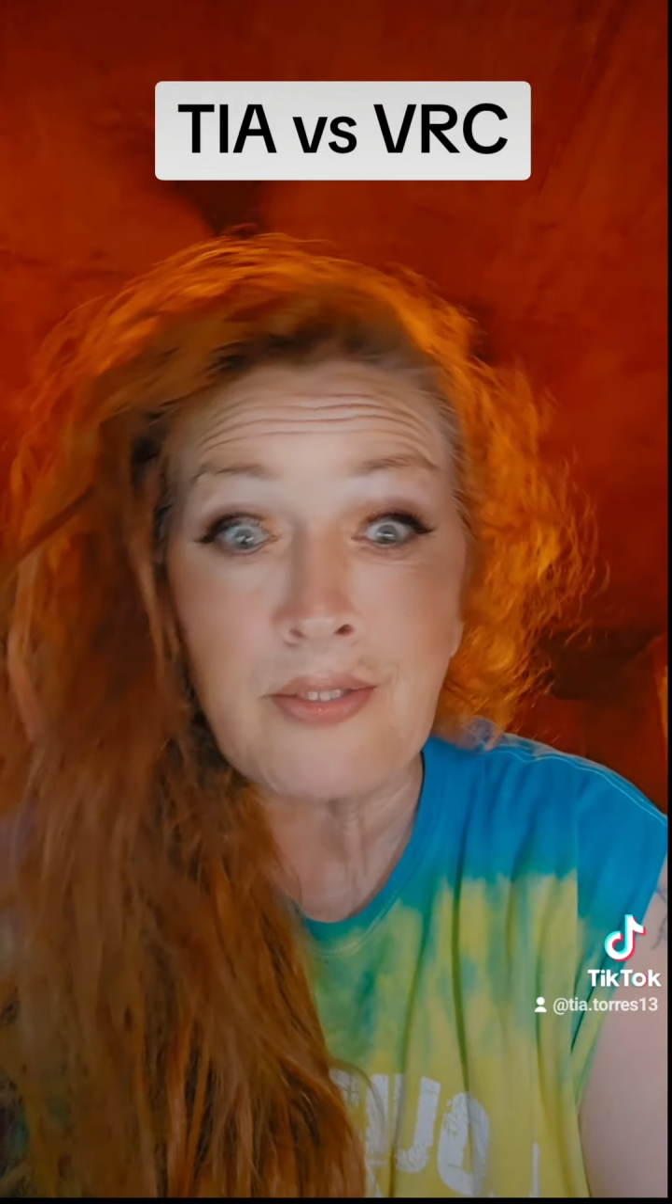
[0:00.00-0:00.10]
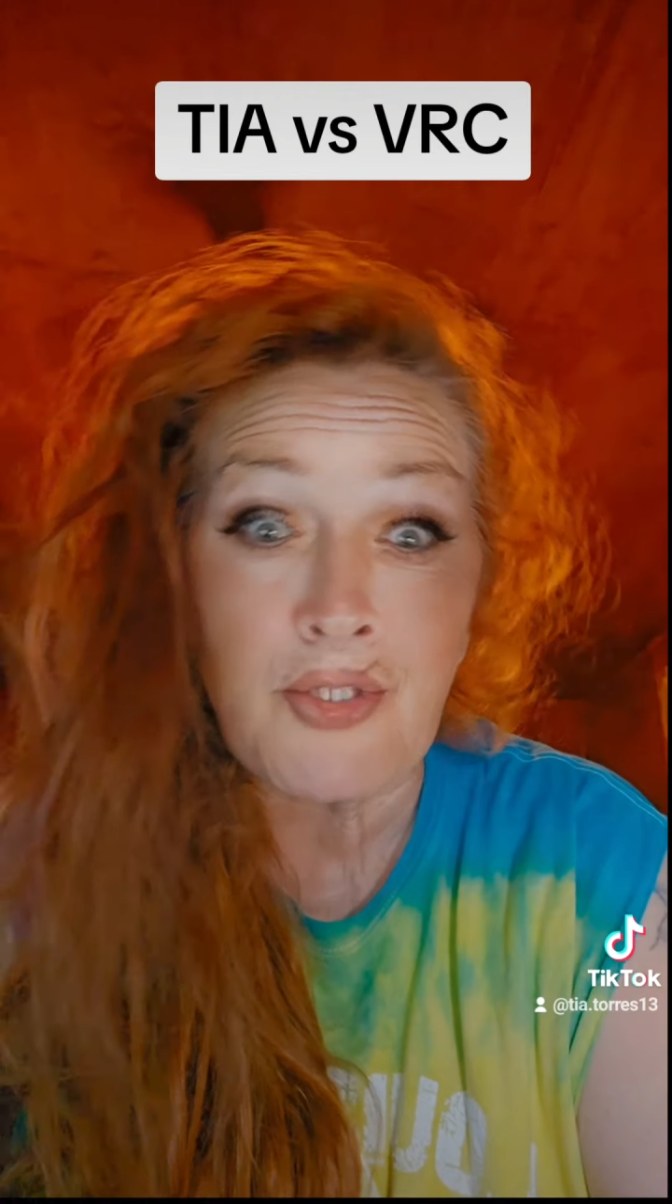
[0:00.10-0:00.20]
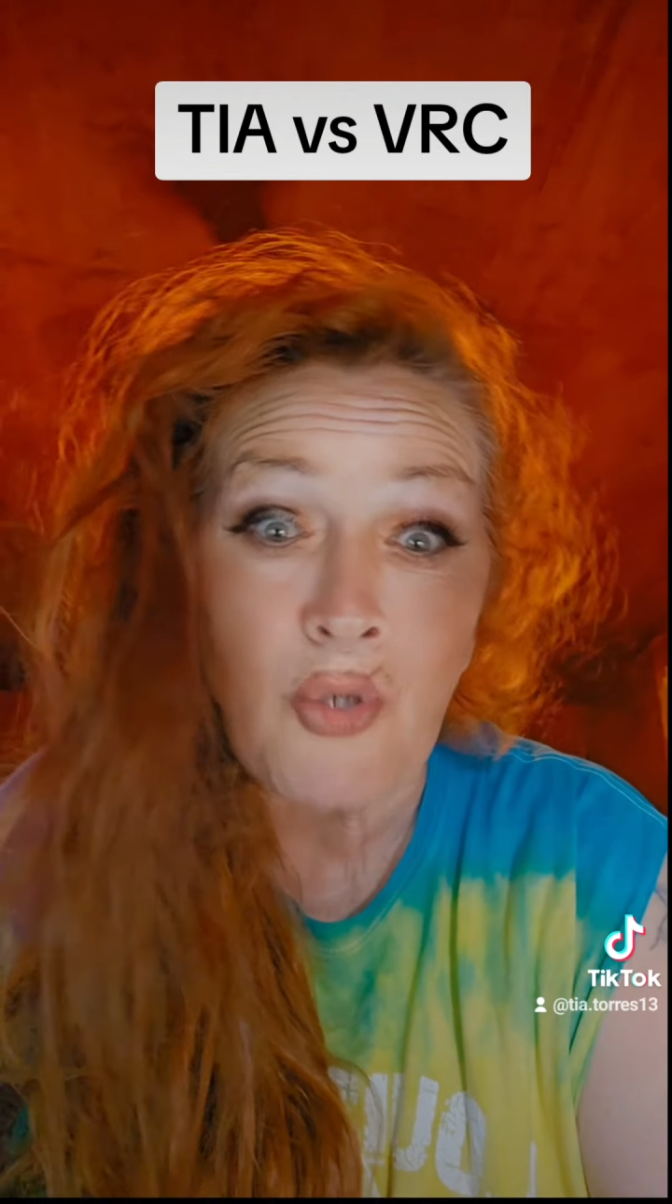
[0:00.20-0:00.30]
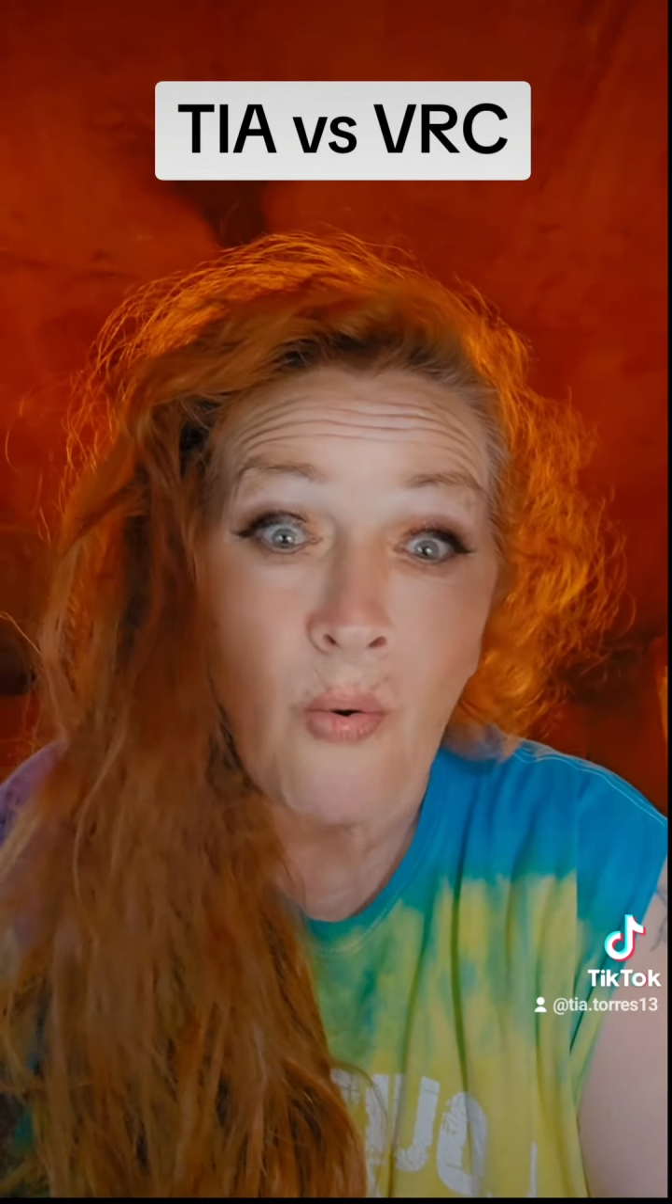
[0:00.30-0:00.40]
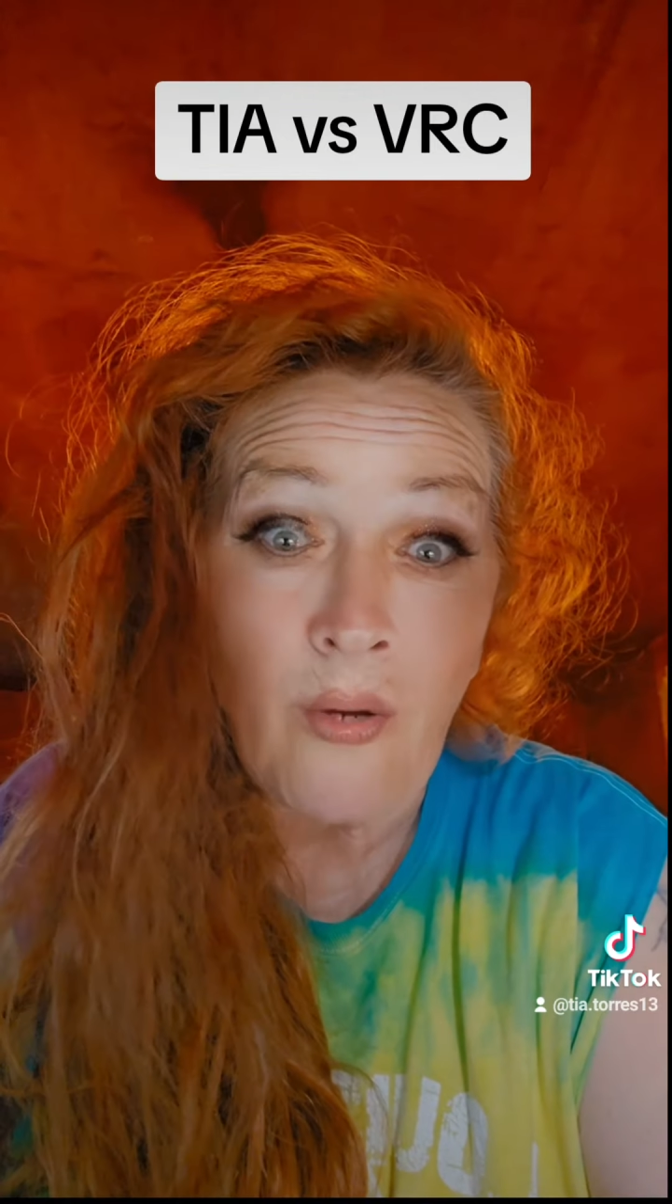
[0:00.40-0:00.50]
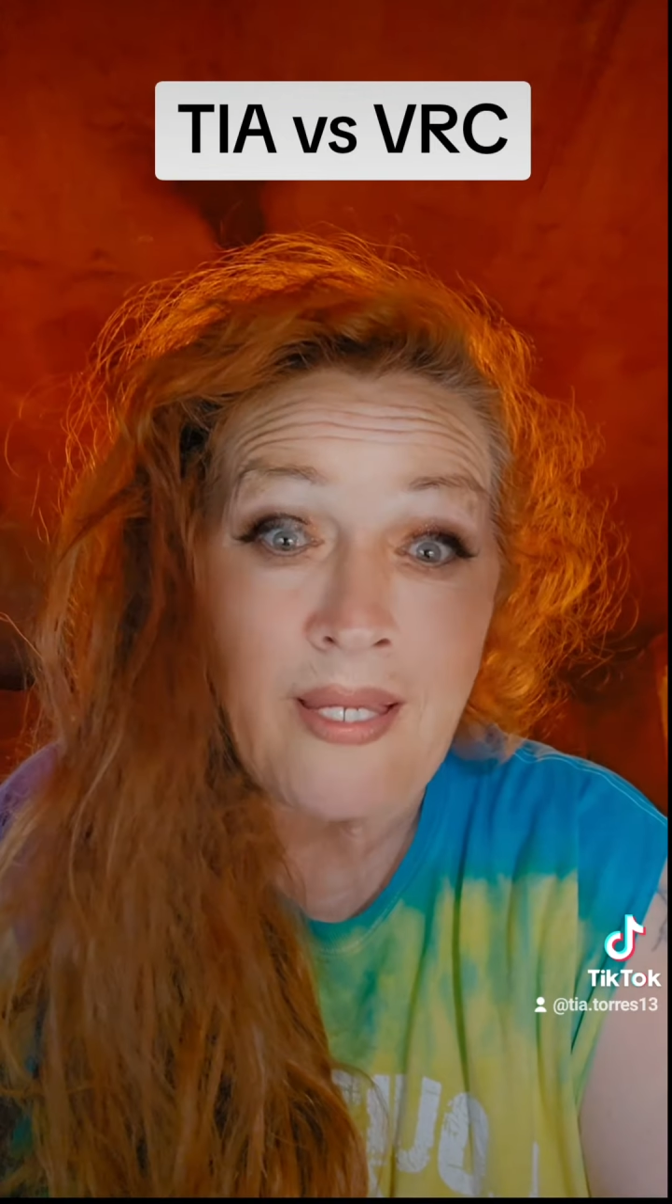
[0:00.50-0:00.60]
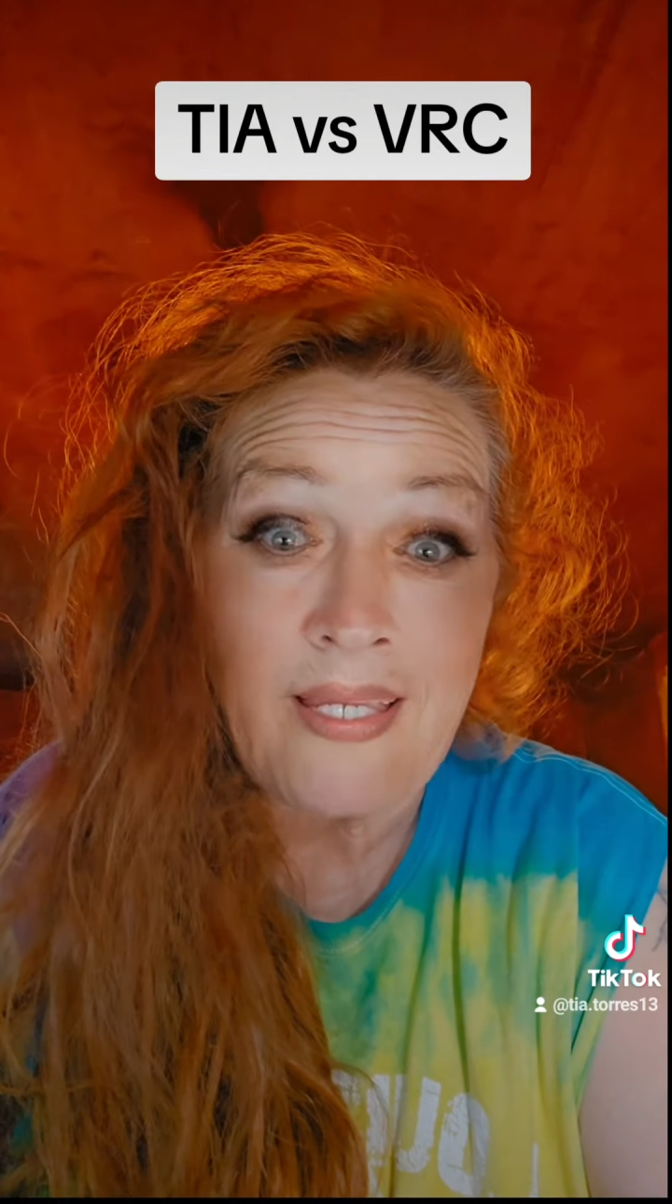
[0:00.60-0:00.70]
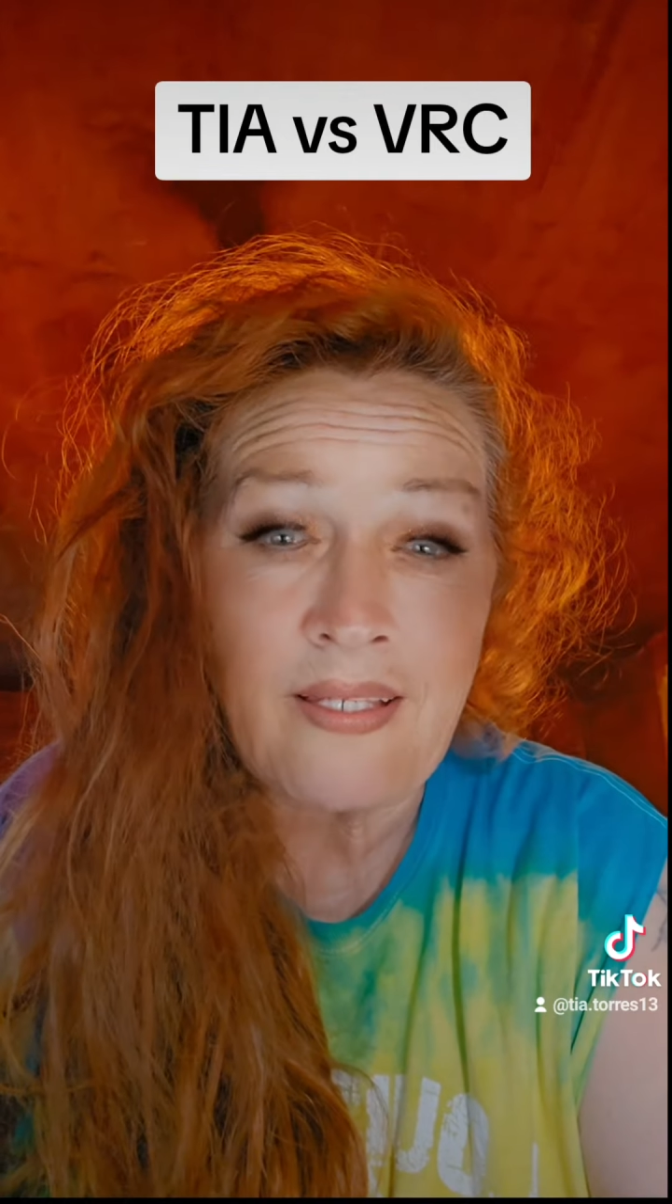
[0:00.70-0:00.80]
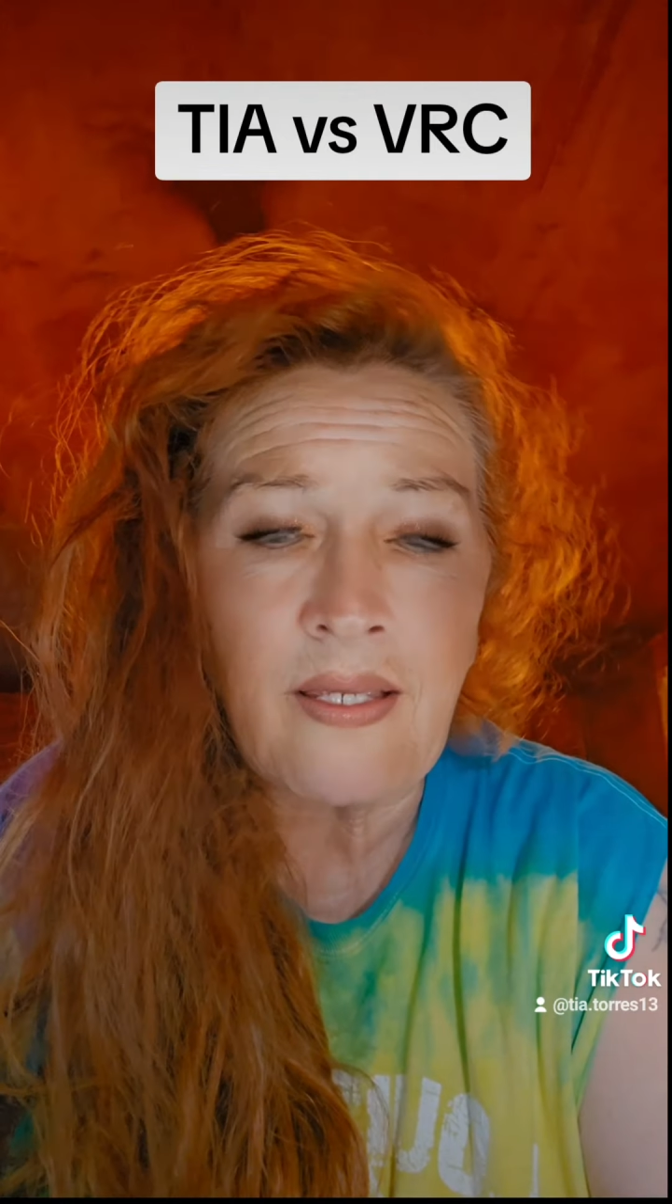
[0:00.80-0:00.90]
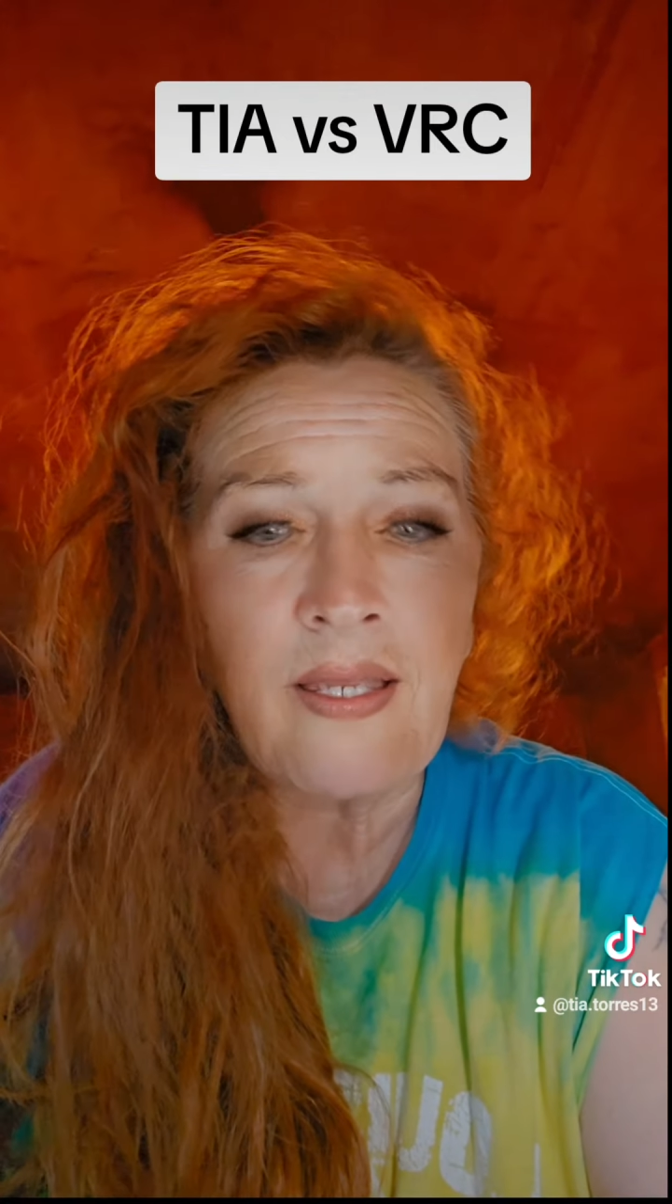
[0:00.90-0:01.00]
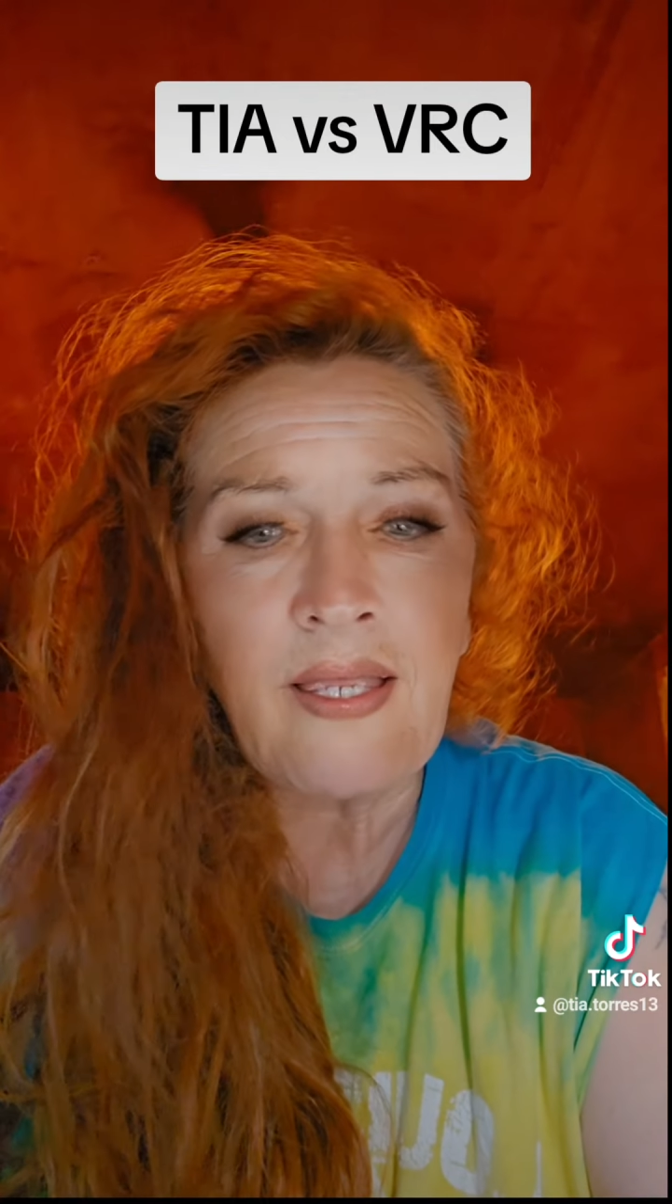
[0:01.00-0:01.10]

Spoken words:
join,